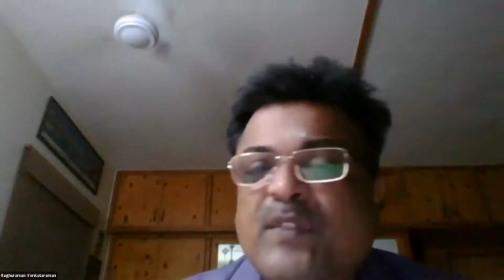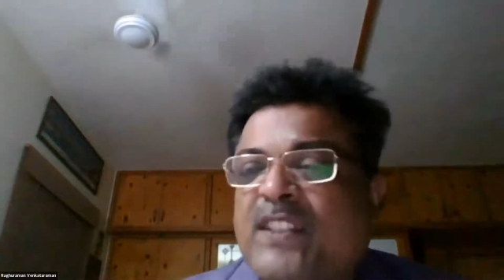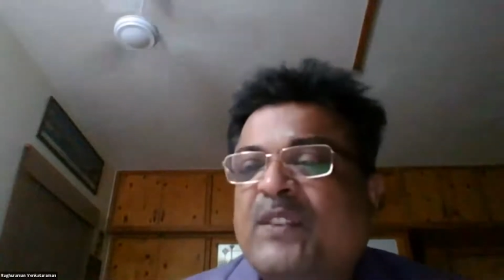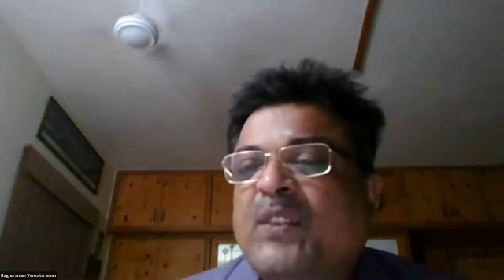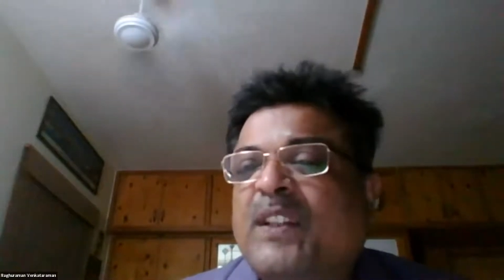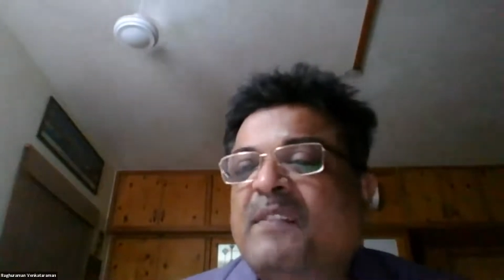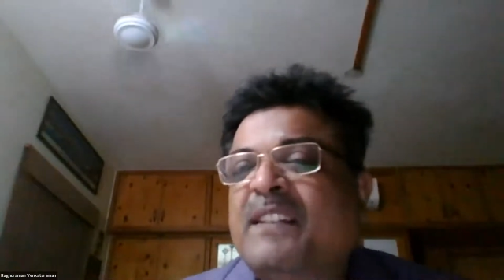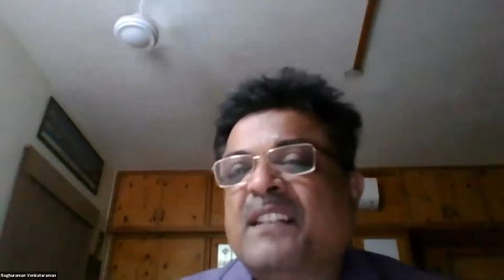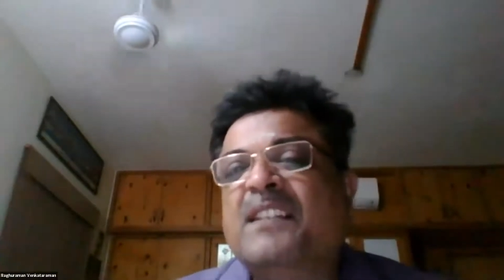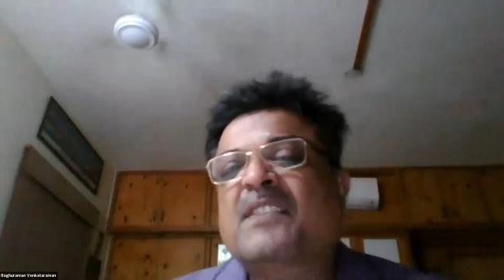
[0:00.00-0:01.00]
which I thought I
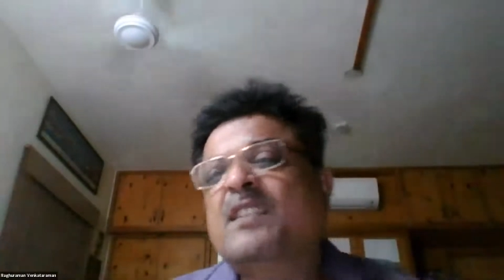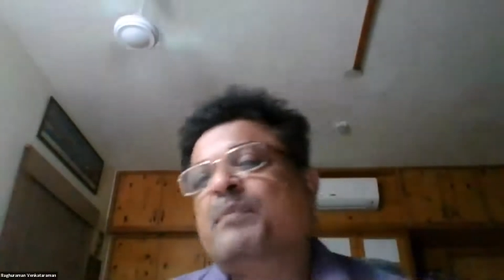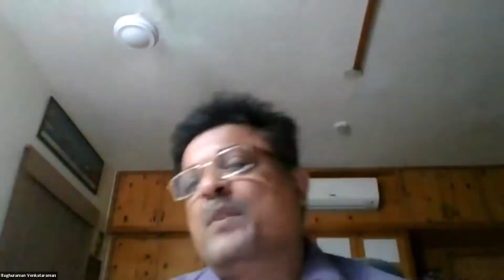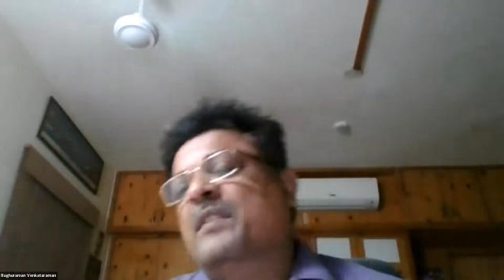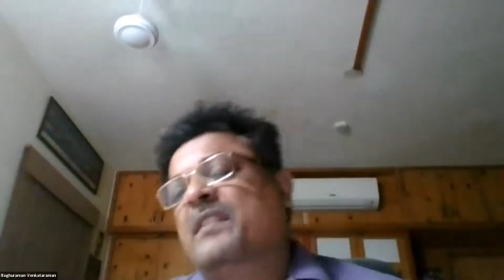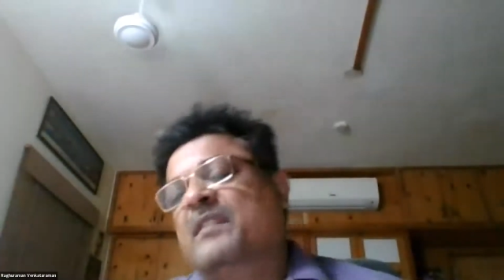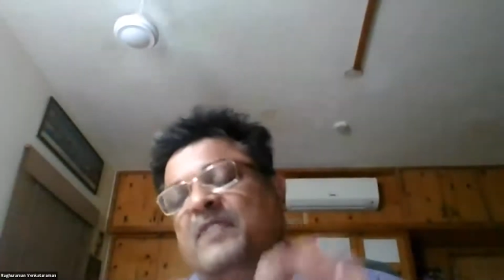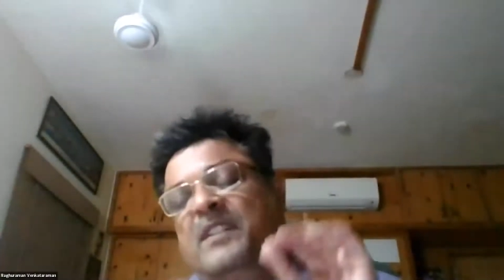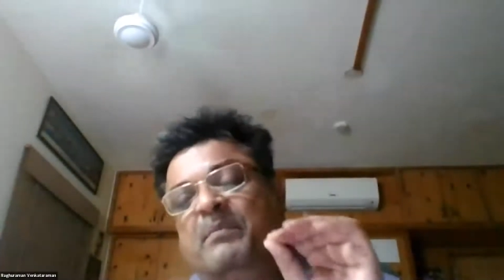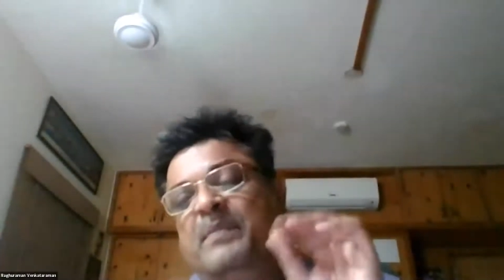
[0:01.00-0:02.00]
will touch upon in
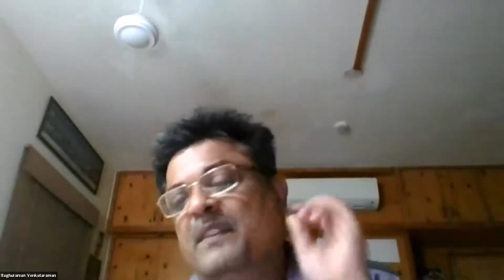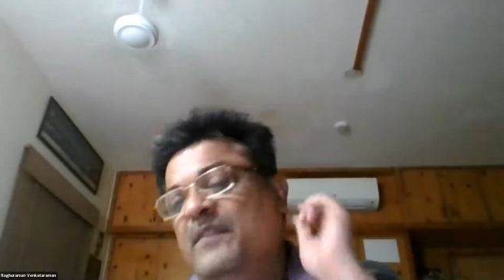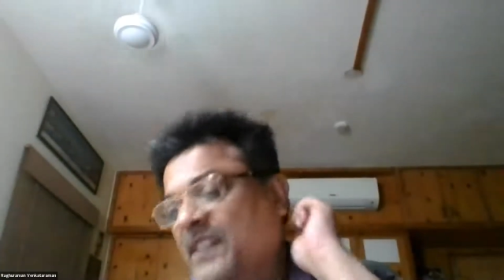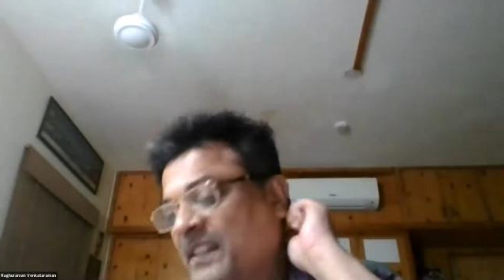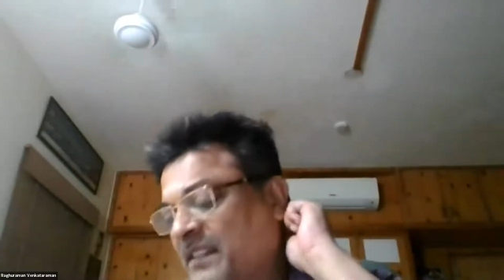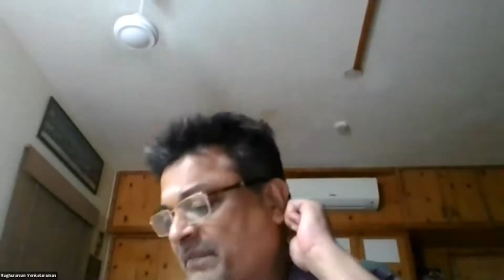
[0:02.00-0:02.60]
very briefly.